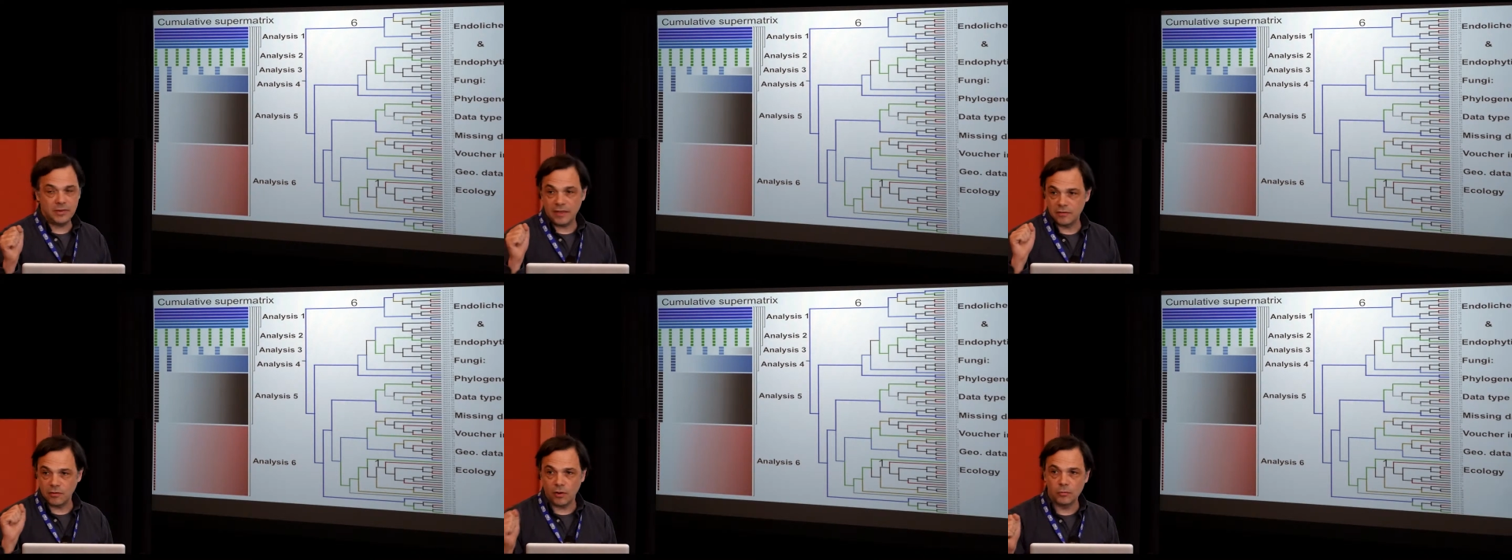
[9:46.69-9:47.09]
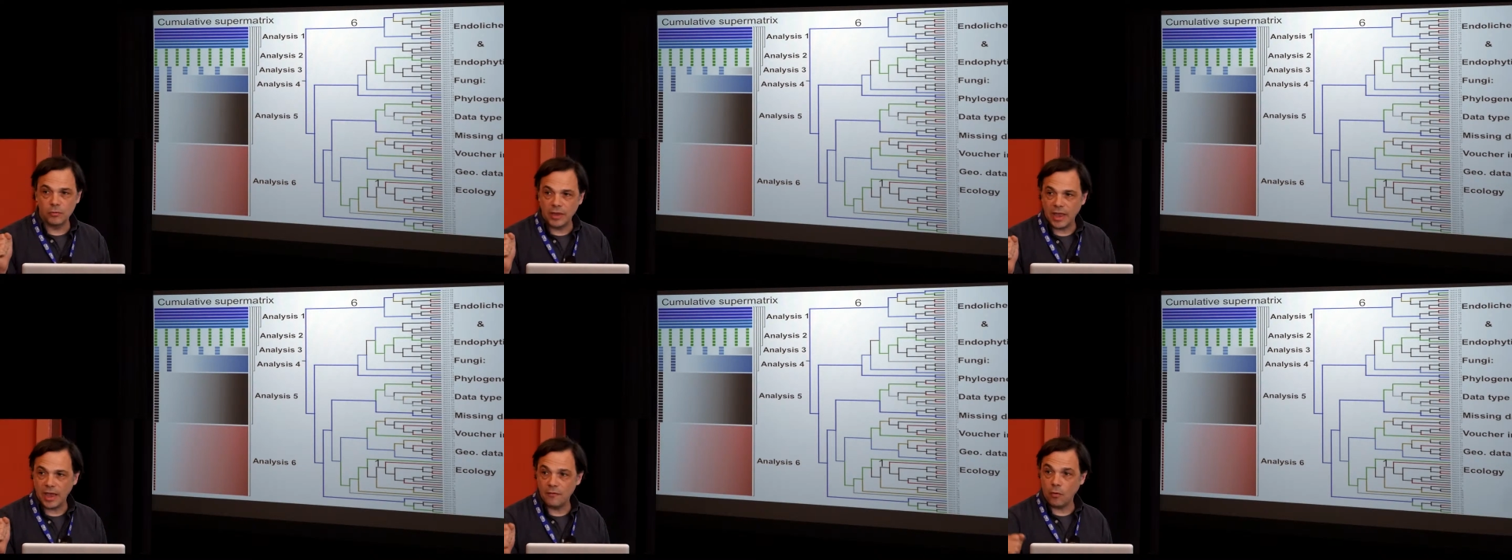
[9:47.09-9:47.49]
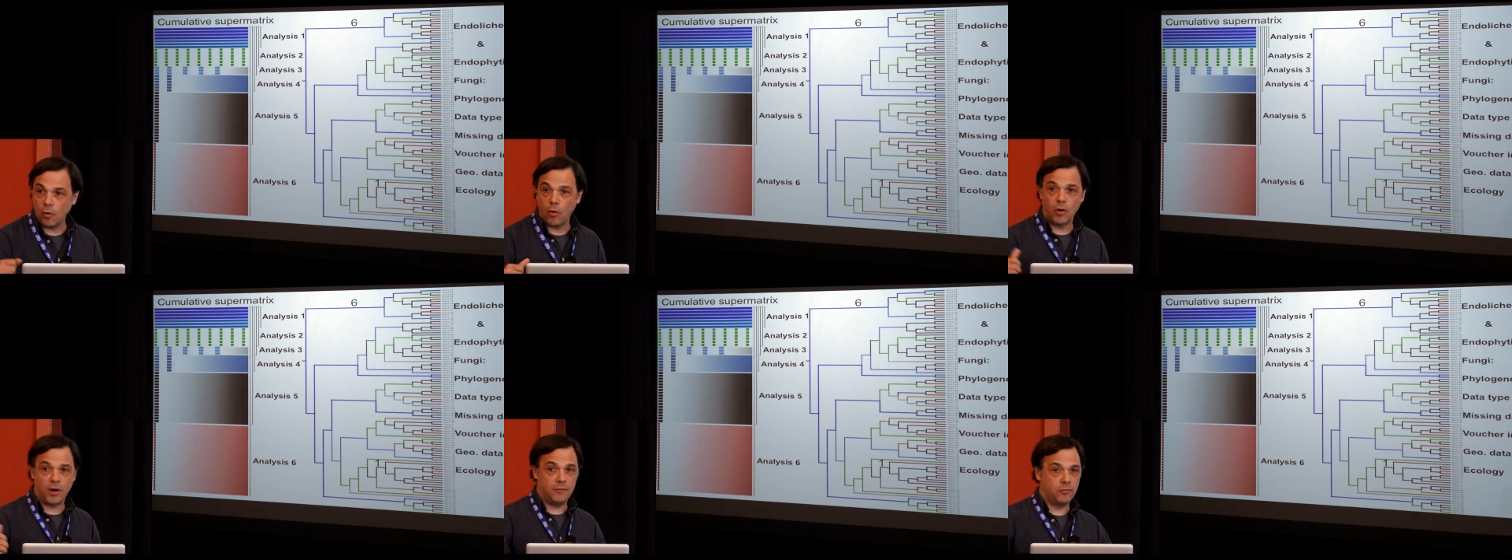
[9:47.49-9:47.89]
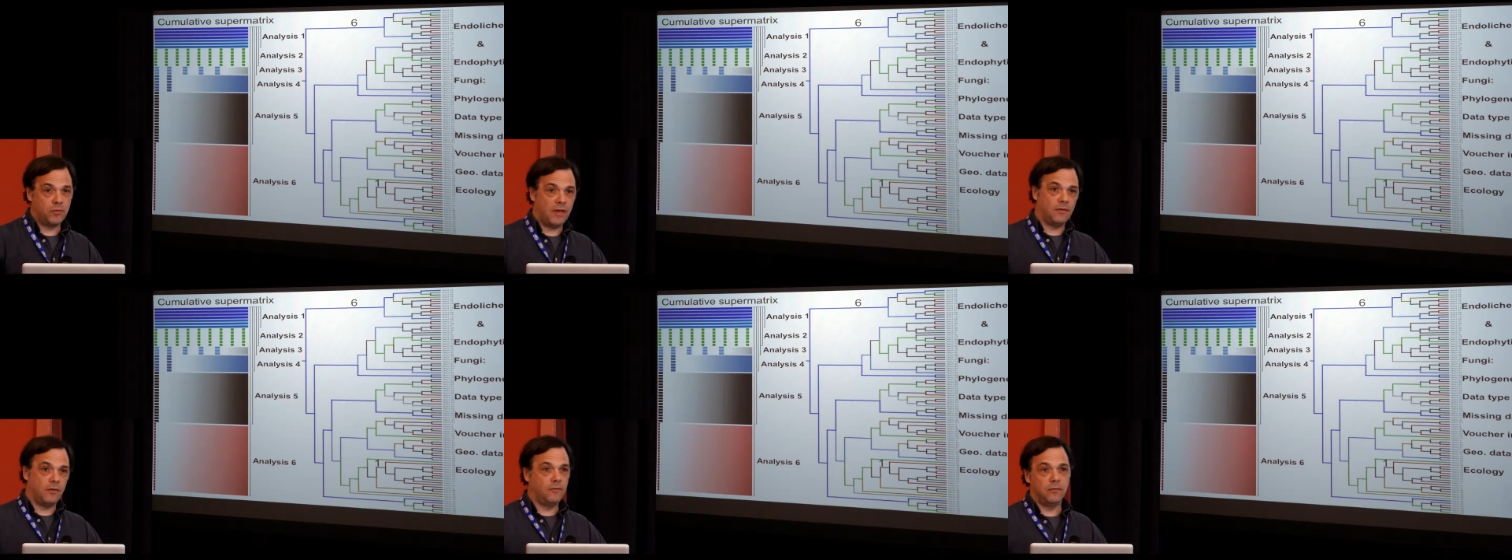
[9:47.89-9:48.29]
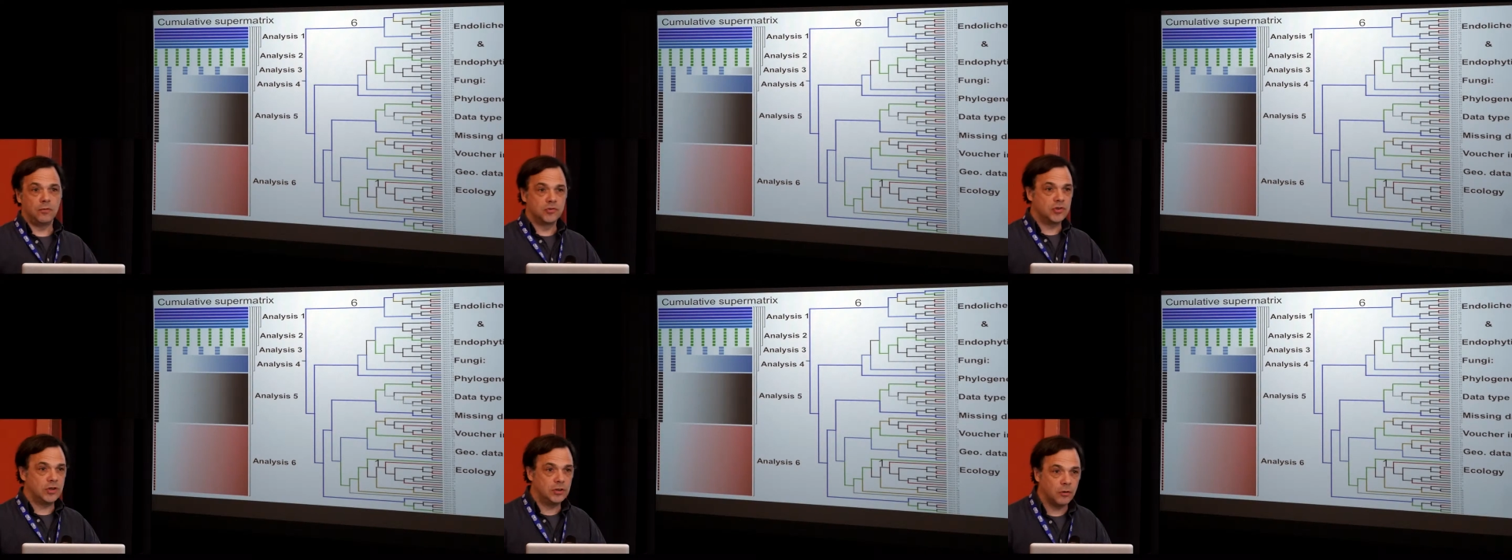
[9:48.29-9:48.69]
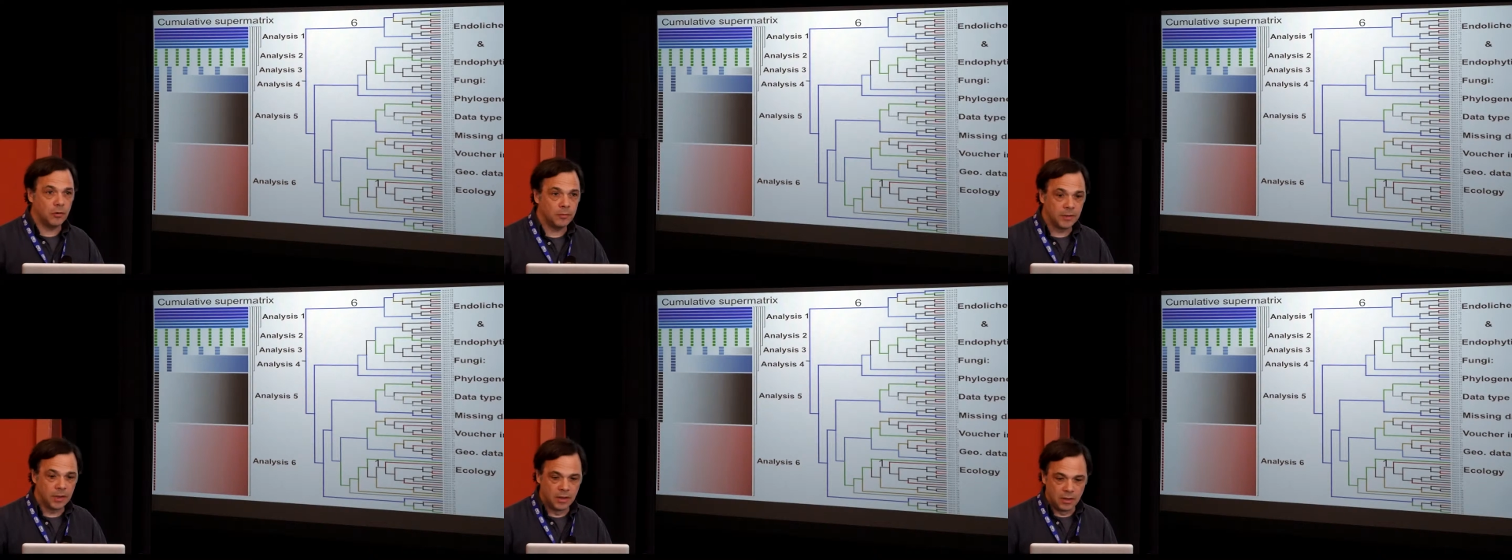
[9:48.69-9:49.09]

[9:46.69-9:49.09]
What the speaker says: that's all we have, or if we have a full genome.